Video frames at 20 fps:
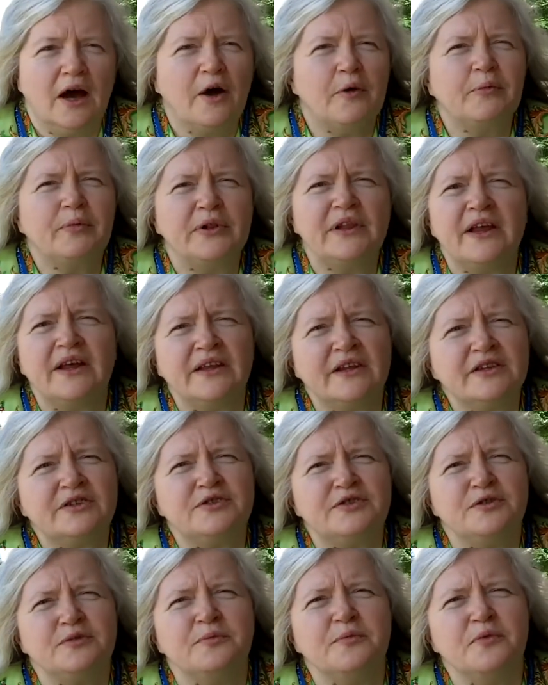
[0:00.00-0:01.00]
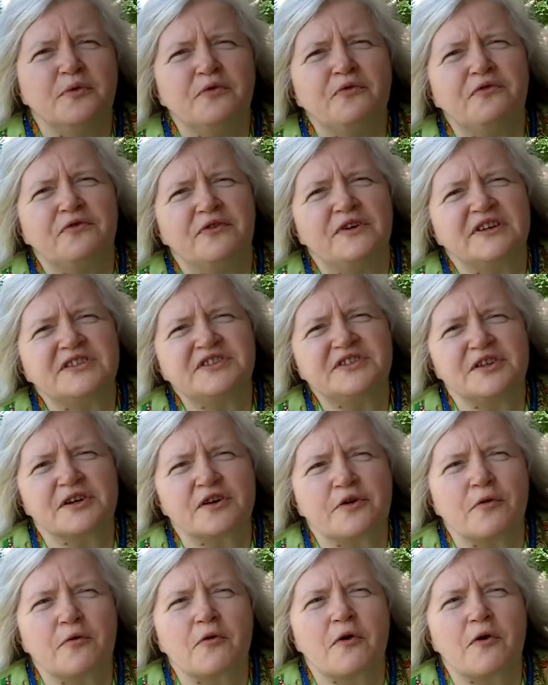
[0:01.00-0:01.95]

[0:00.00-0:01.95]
our planet to move faster,